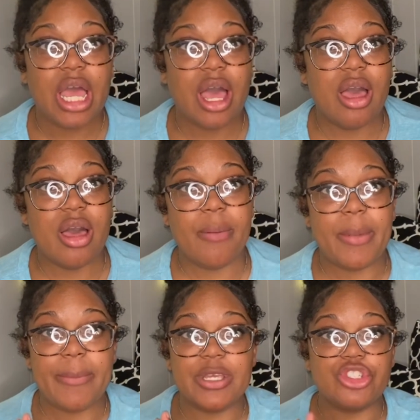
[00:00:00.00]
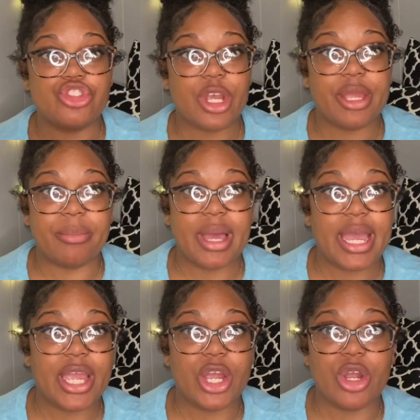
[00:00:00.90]
Um, maybe straighten my
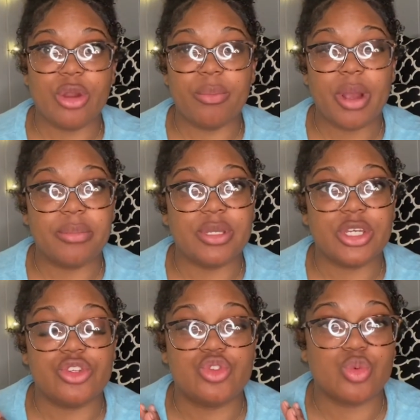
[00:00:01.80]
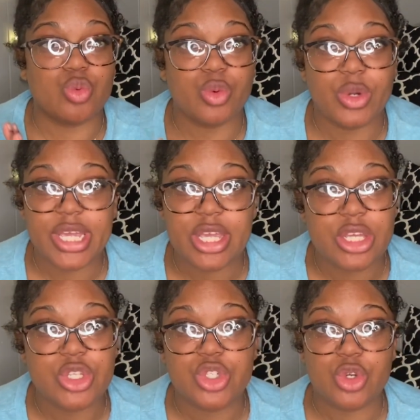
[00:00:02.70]
hair probably
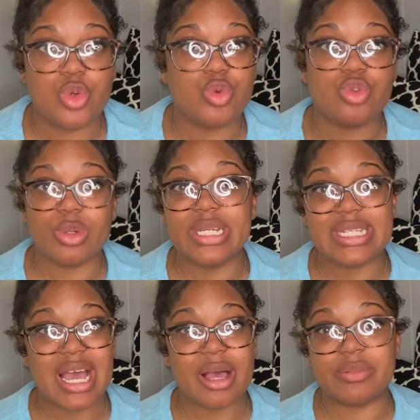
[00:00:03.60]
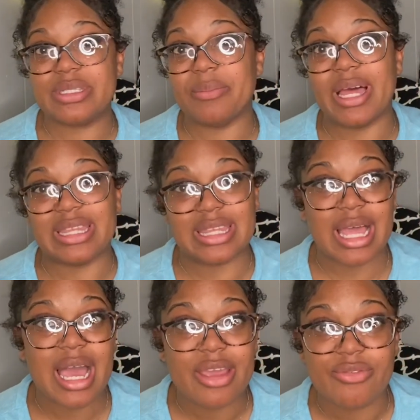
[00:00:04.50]
three, two, three times in my
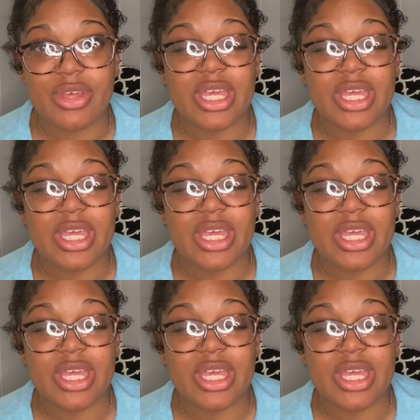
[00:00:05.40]
life.